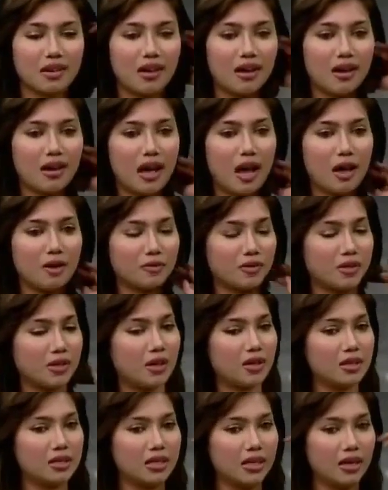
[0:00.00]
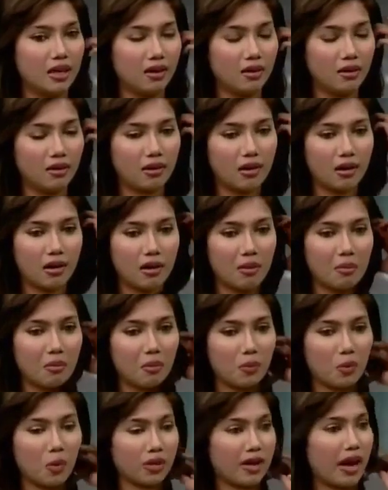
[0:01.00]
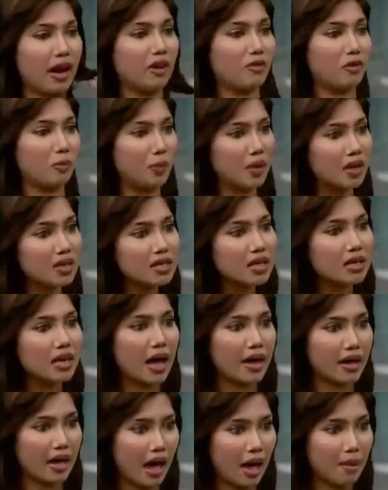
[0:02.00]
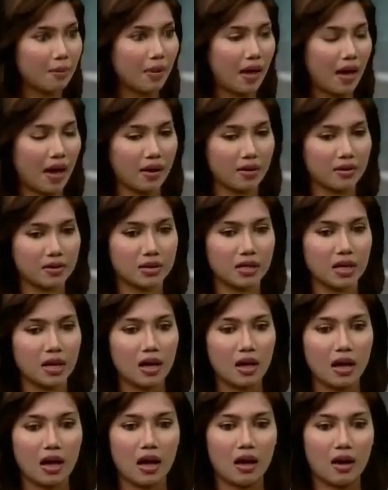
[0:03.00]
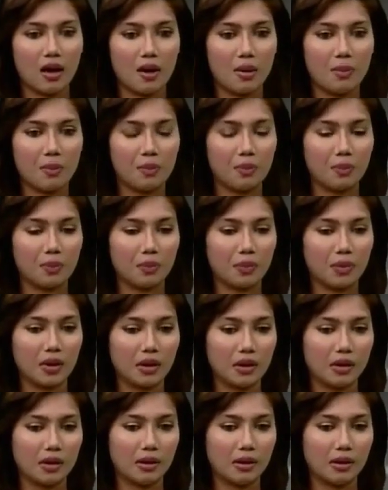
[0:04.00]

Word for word: uh, after seeing um, what kind of a person I am and um,